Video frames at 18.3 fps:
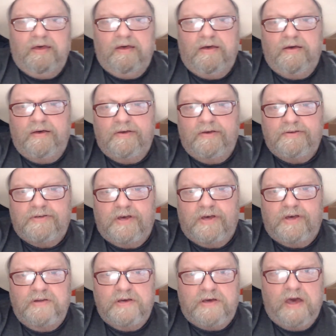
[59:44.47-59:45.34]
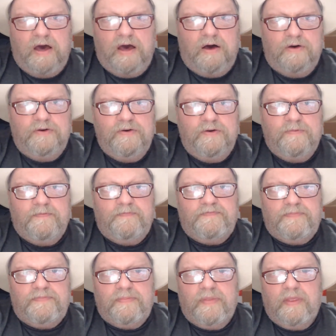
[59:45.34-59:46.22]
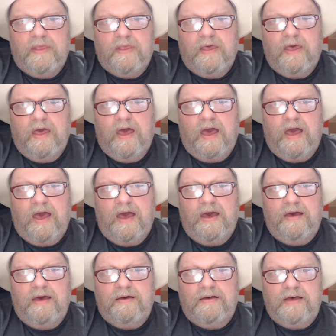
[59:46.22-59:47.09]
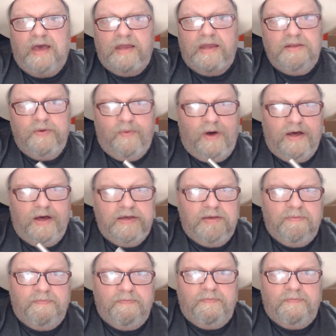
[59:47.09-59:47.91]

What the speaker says: going to go anyway.